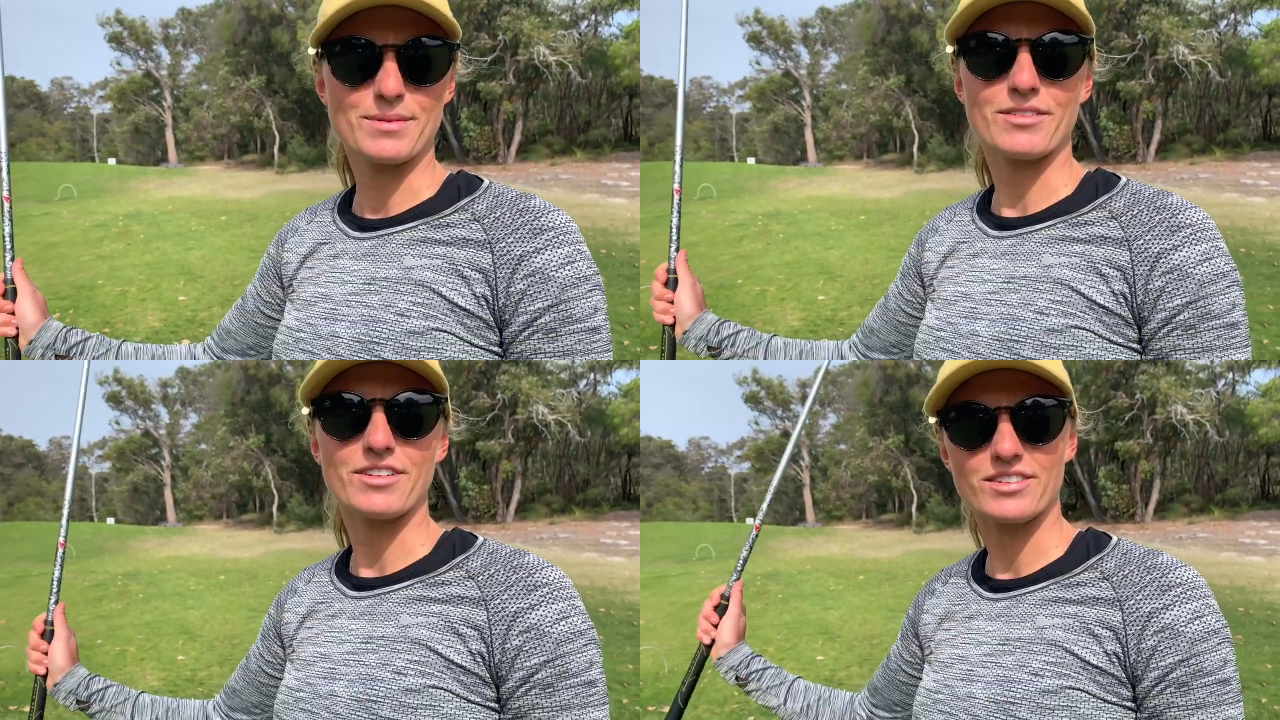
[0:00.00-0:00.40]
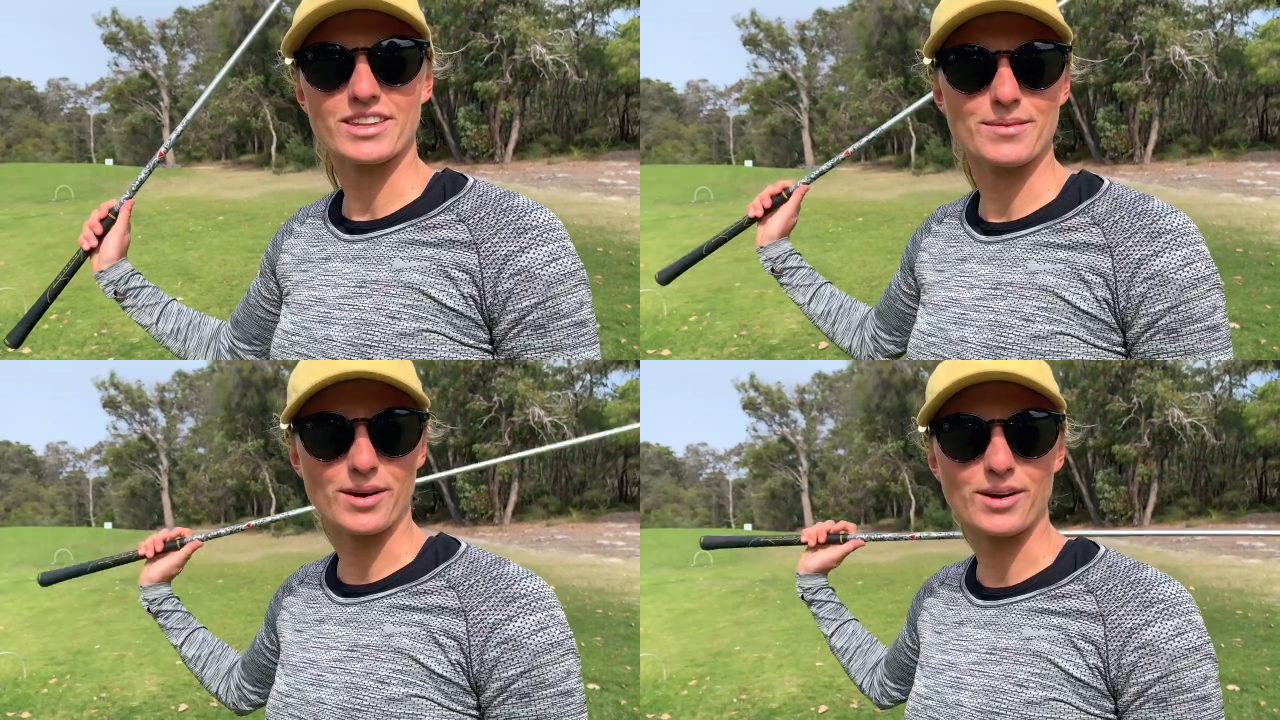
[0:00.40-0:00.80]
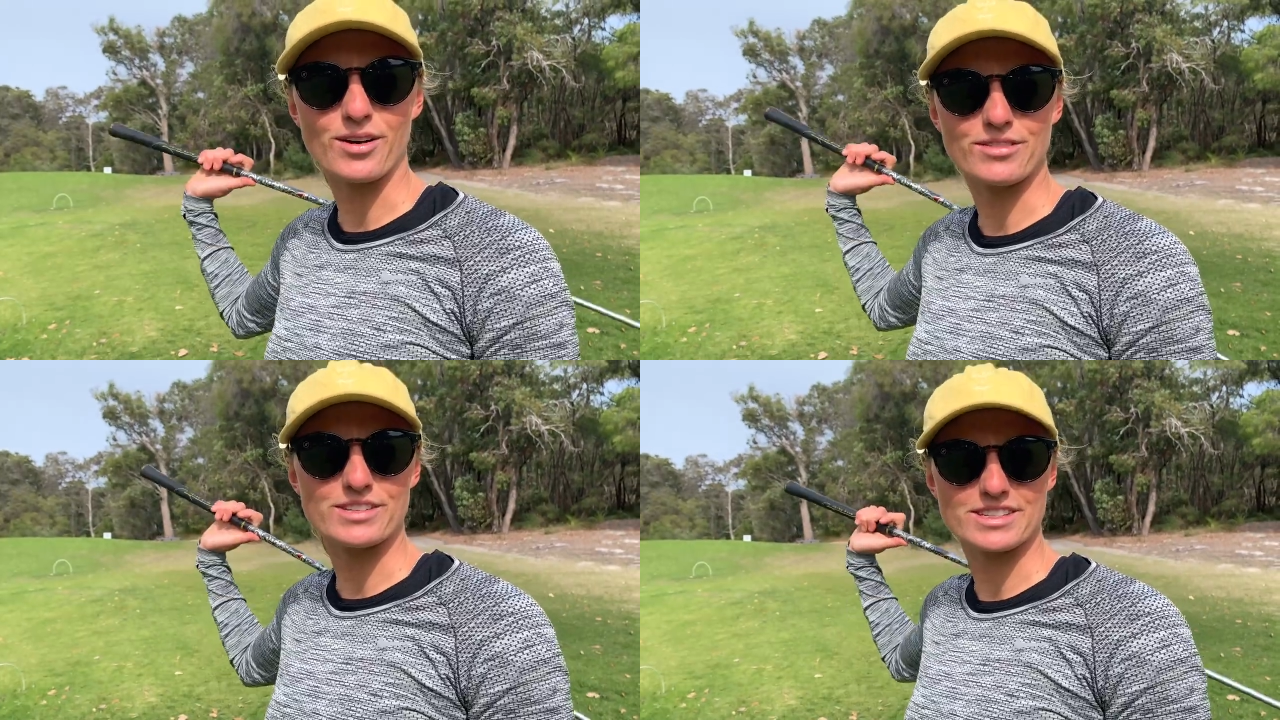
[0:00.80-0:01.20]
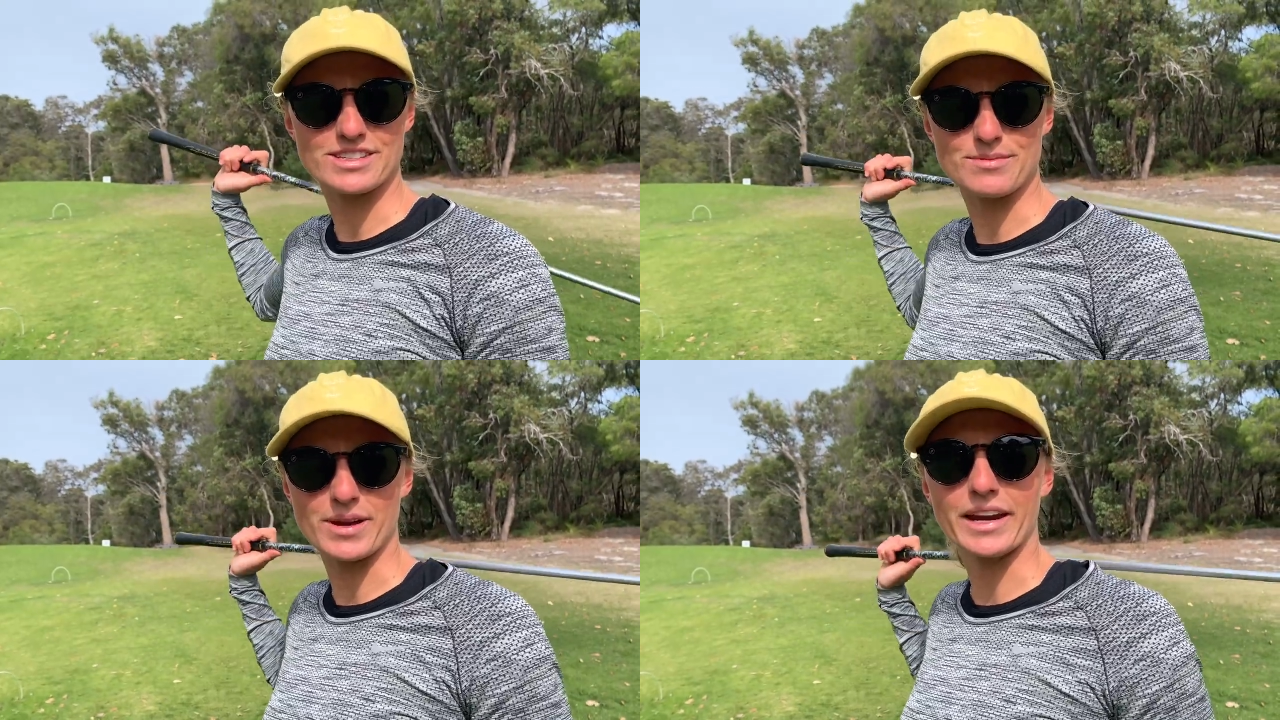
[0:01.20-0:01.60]
My favorite thing about golf is
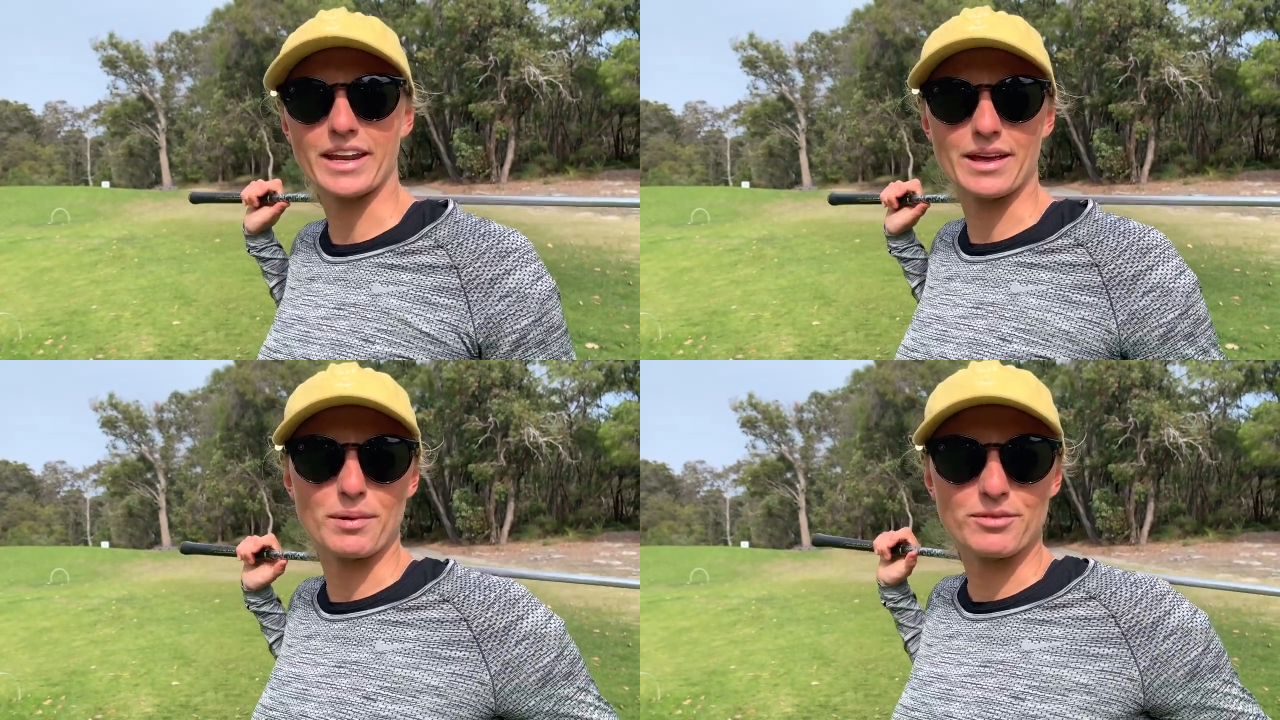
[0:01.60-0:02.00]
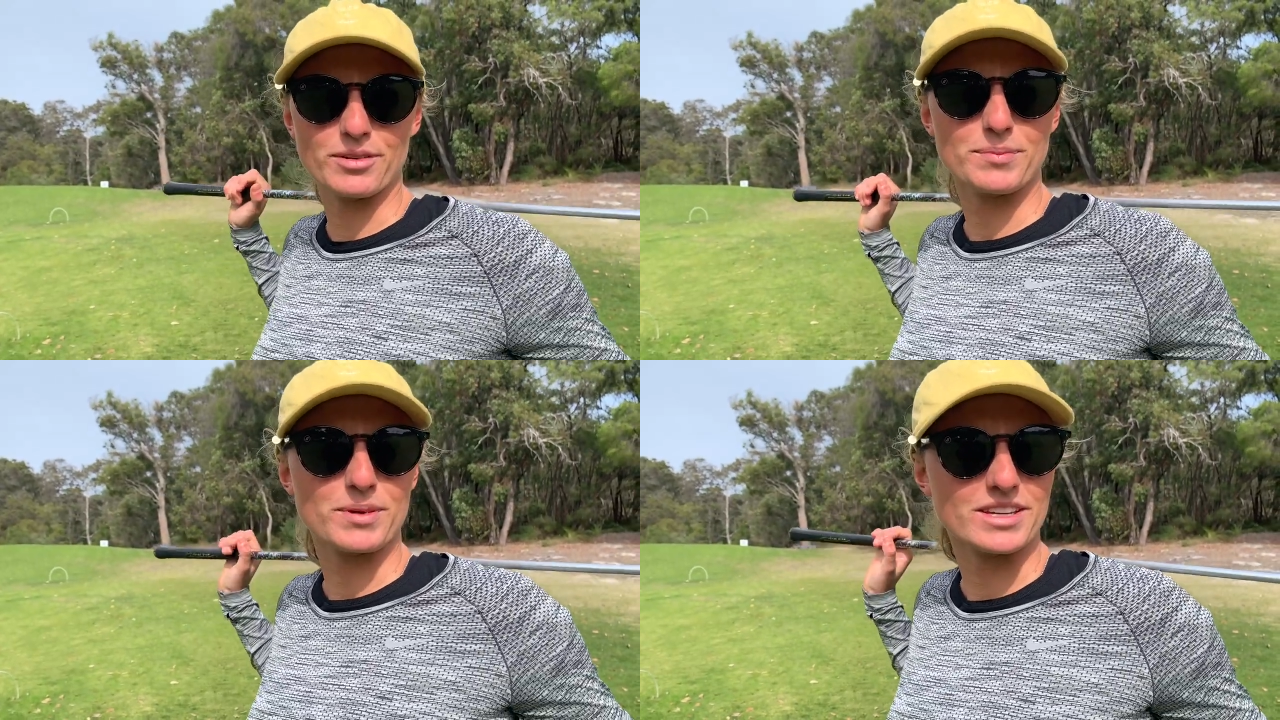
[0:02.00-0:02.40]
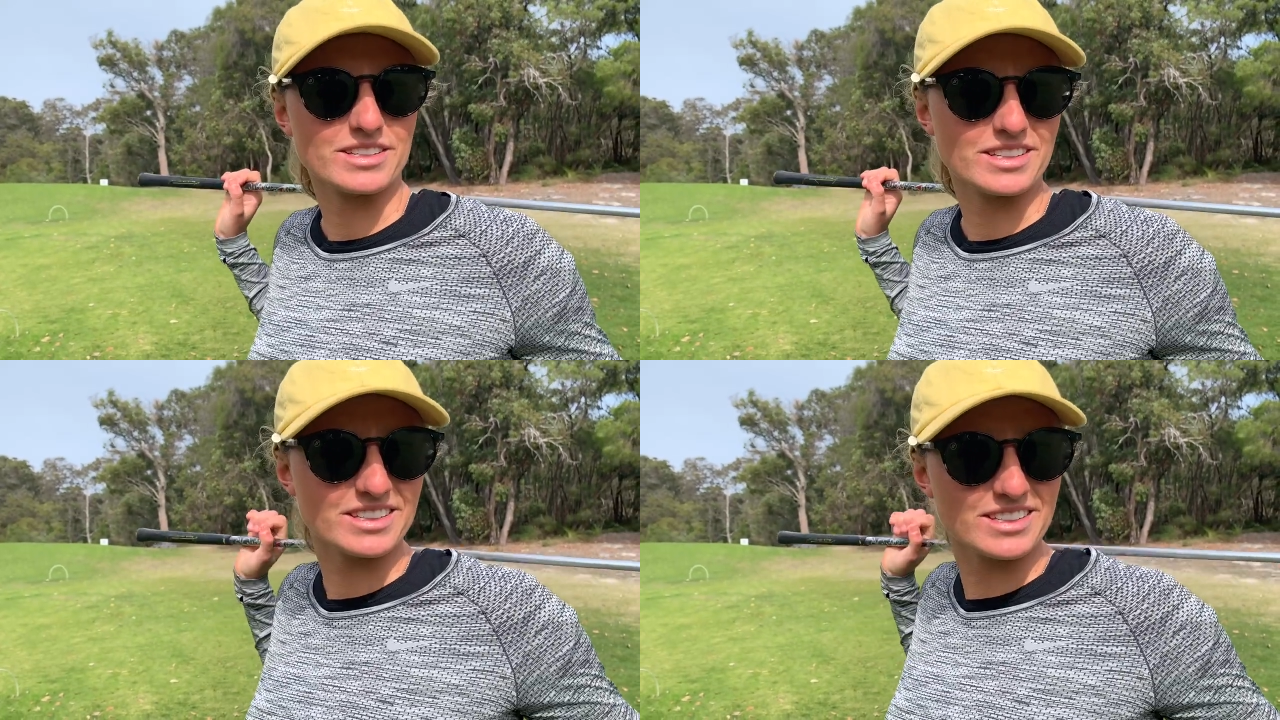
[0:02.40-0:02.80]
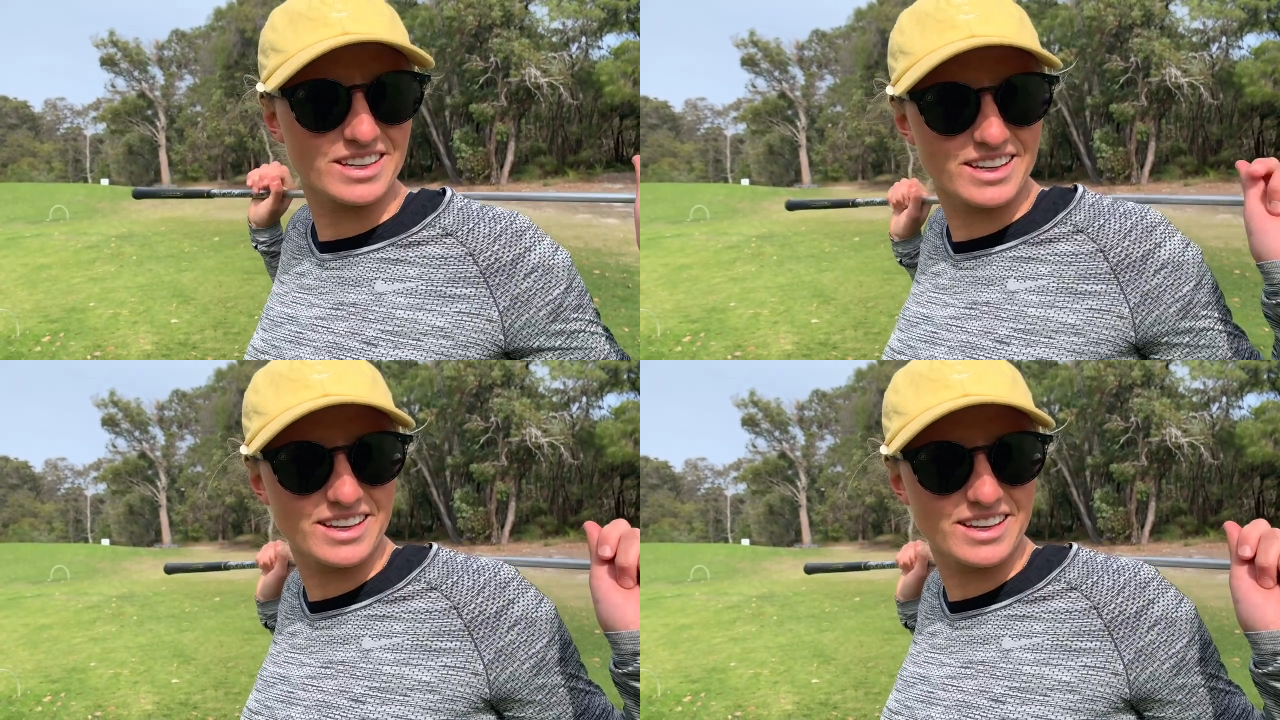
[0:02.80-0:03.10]
the mind game of it because it's,